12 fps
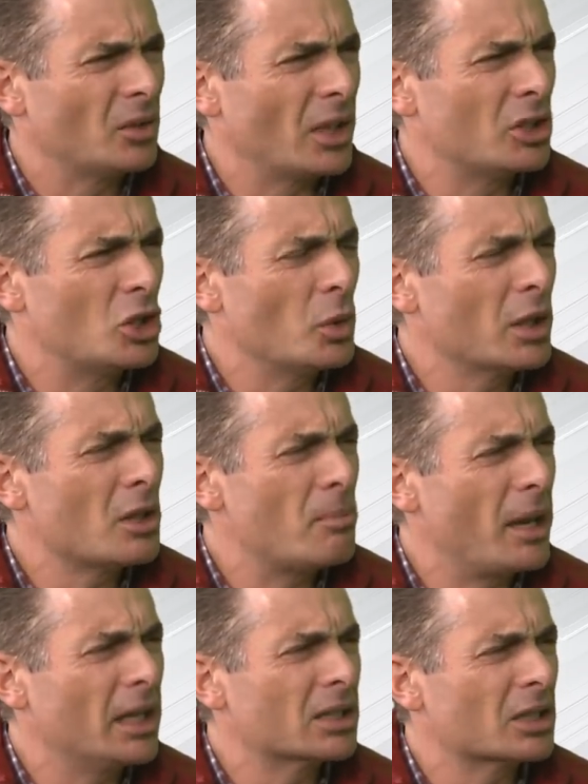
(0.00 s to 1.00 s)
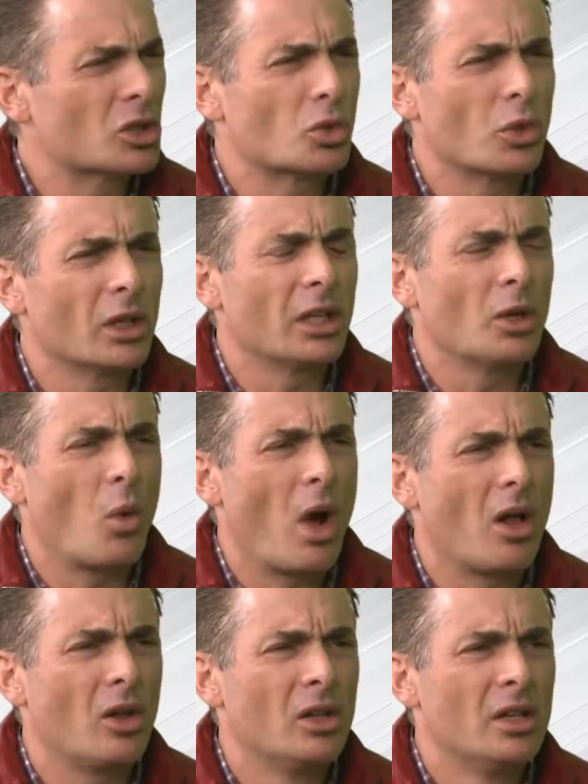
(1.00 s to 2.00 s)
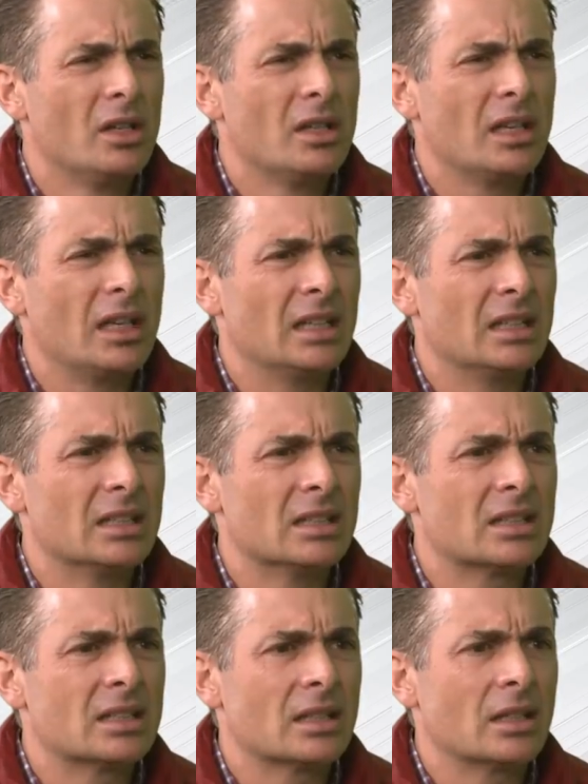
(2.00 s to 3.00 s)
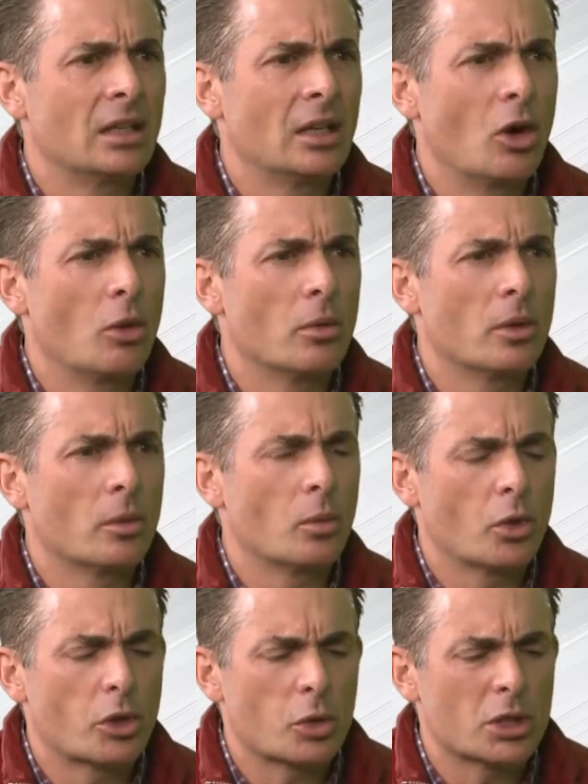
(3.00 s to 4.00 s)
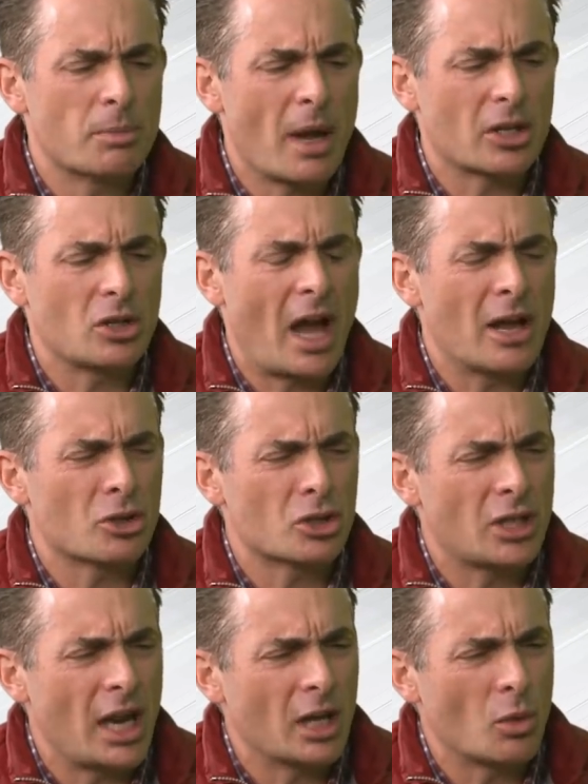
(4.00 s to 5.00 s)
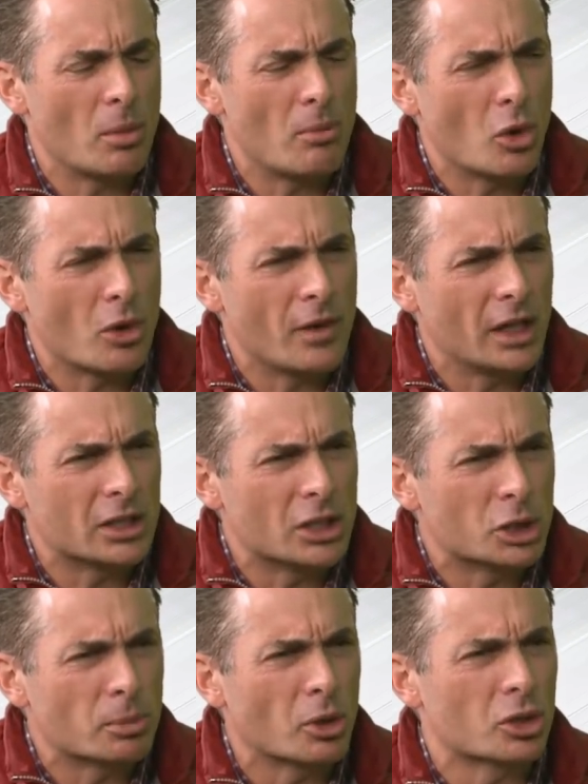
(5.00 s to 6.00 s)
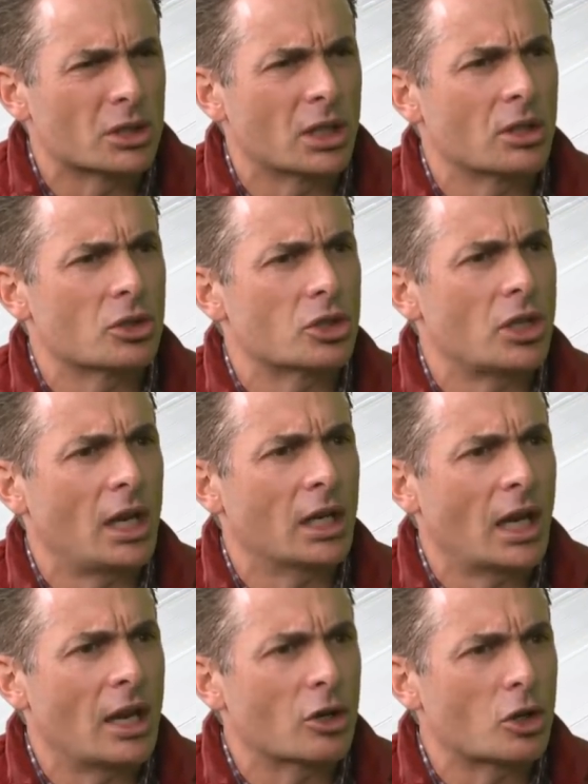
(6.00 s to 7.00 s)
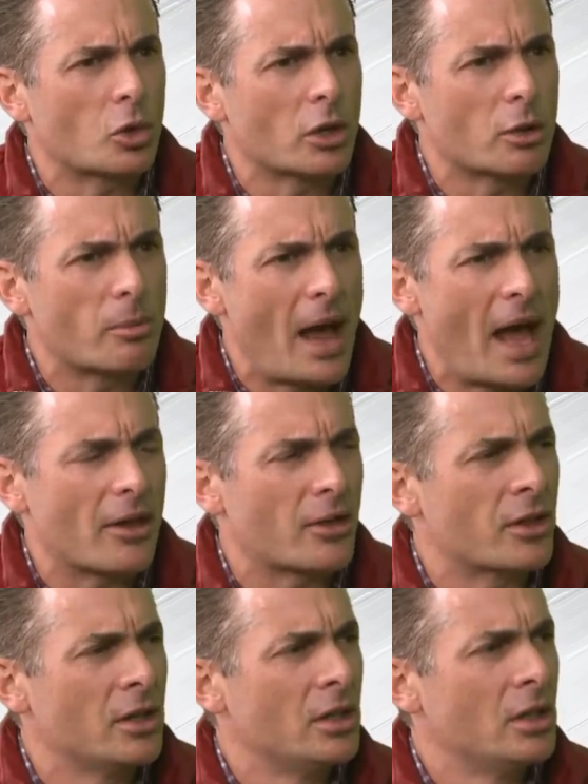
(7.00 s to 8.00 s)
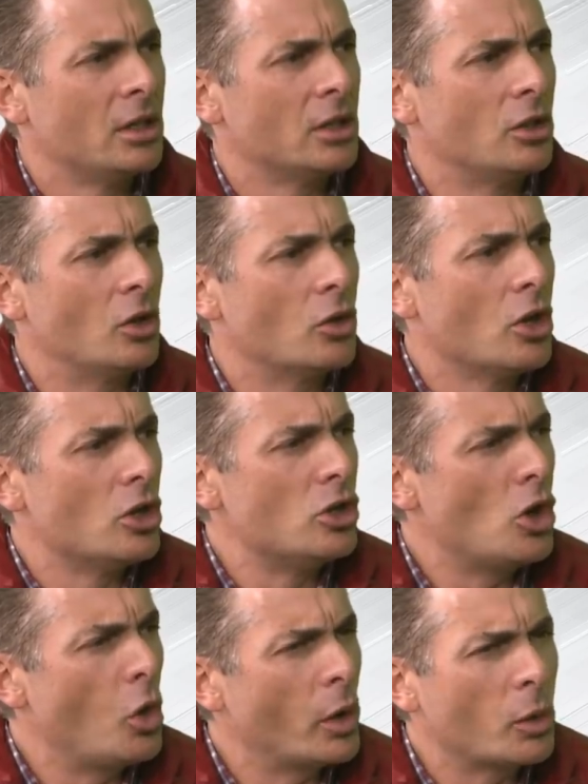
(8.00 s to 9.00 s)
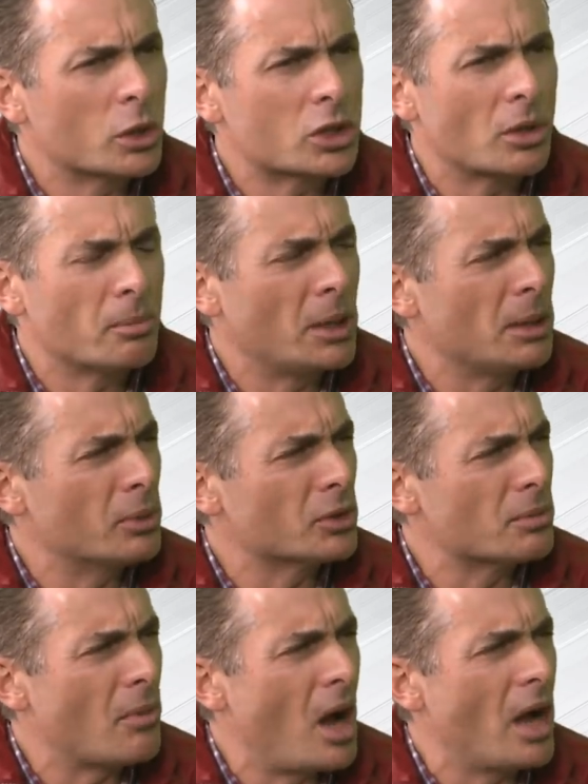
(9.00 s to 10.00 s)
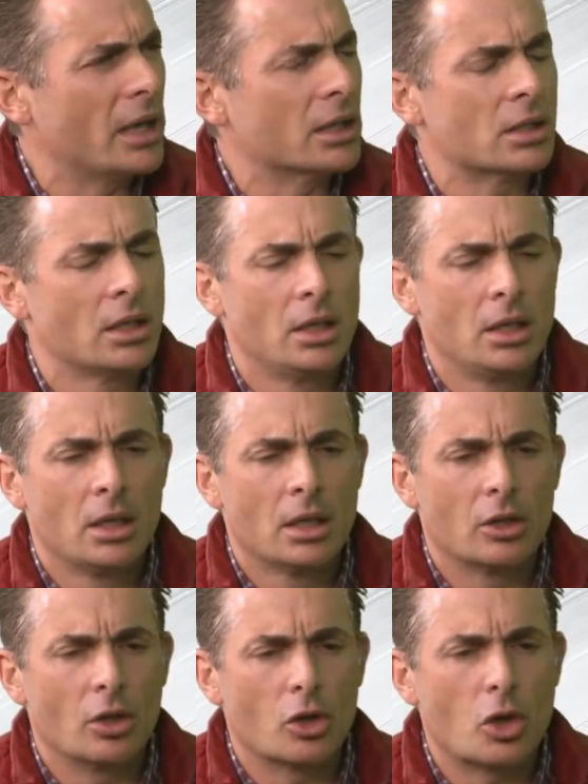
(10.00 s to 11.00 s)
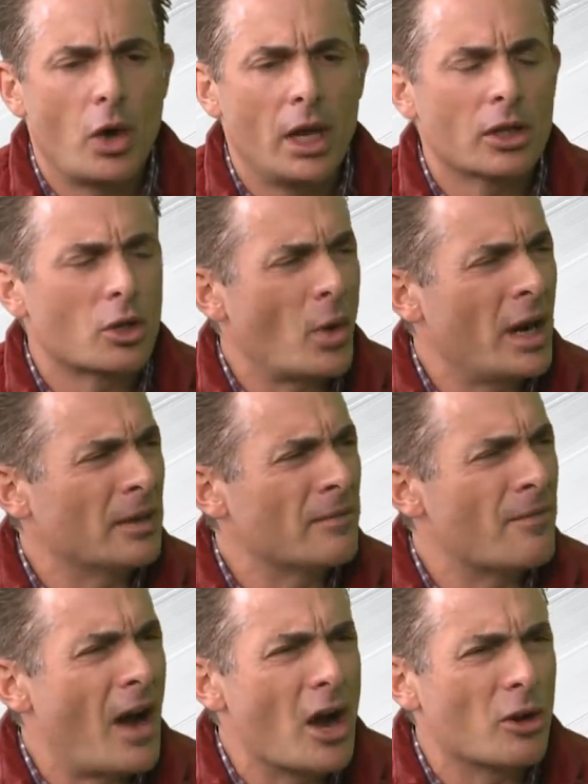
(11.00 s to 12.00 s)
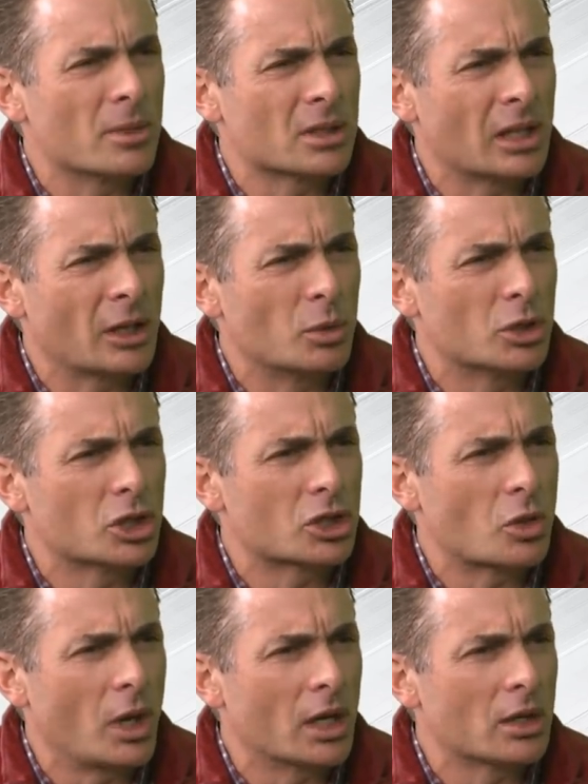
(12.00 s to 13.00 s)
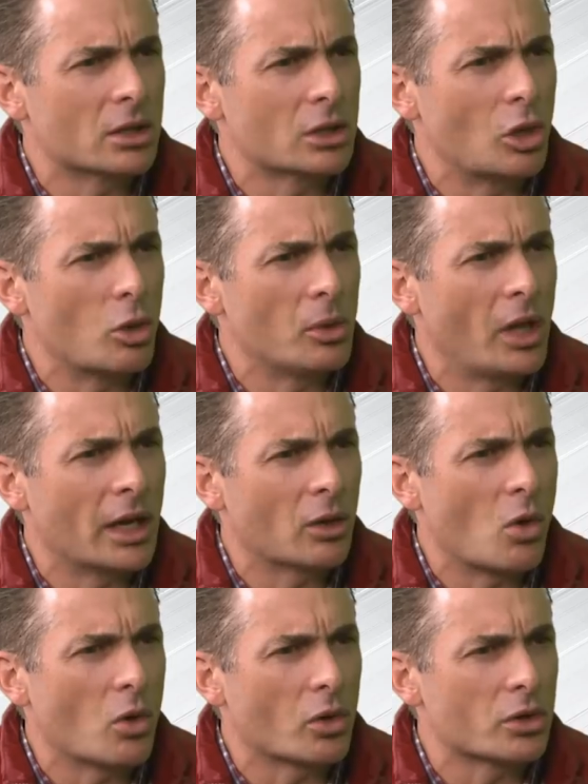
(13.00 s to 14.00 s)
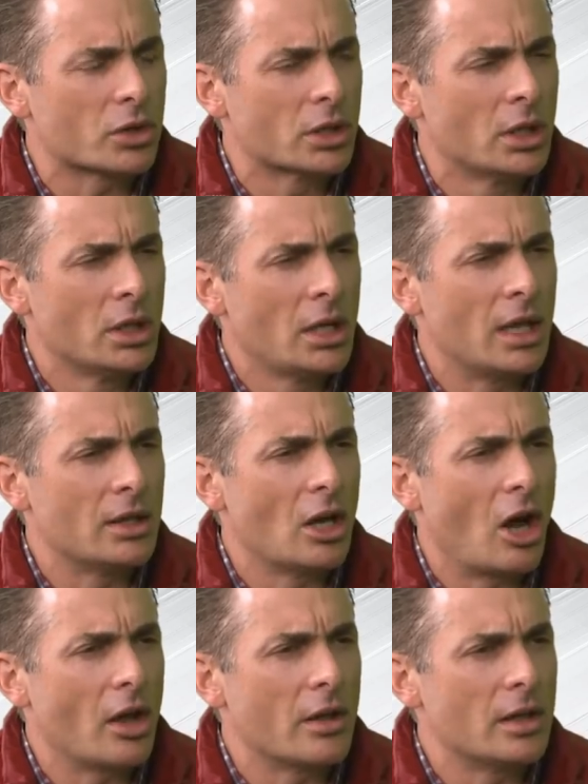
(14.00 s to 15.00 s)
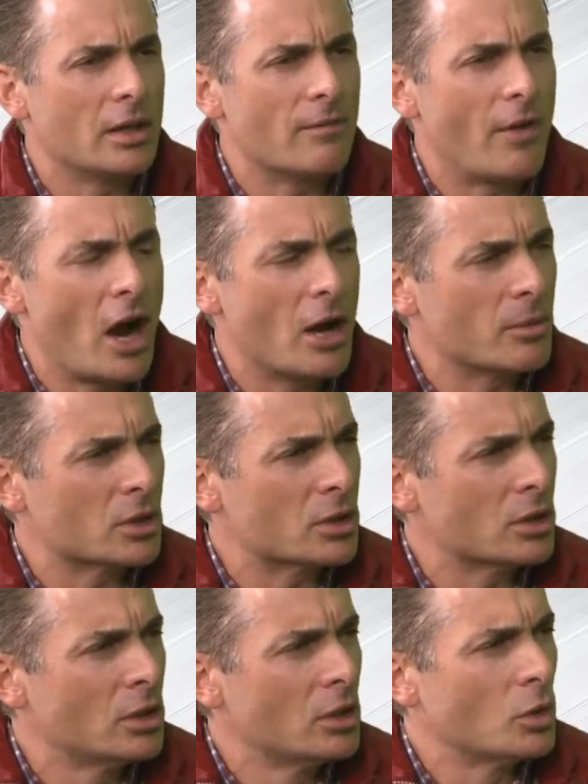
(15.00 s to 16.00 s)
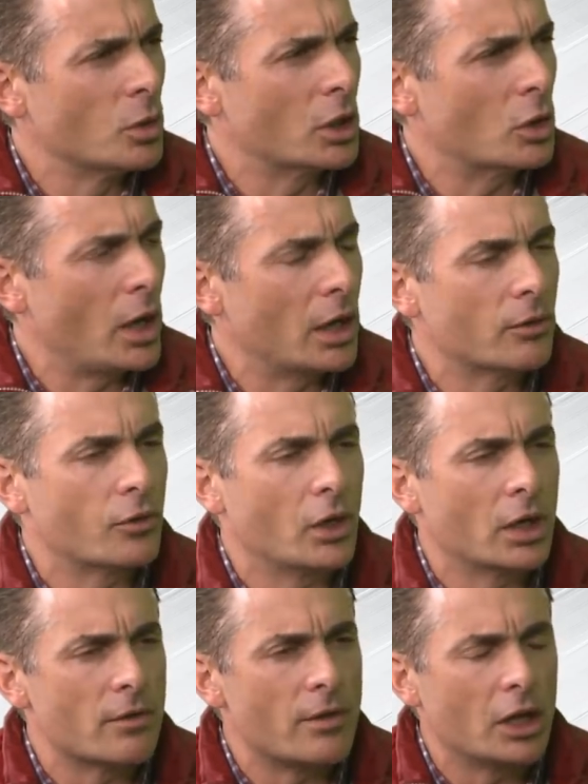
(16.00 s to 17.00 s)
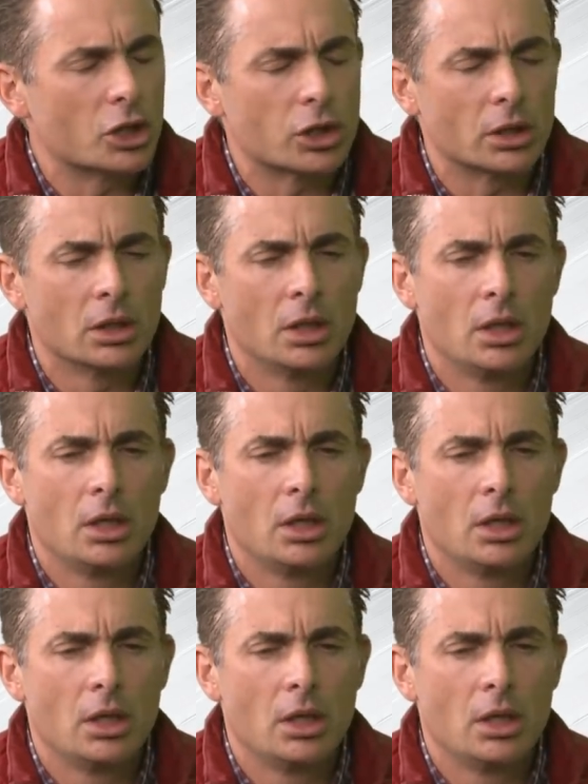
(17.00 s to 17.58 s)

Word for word: right? Doing the basics really well is, you know, with respect to understanding what motivates each person, understanding how to career path, you know, knowing what's on people's mind, you know, creating the right environment, like we just created this global headquarters and the, and the environment we created for innovation.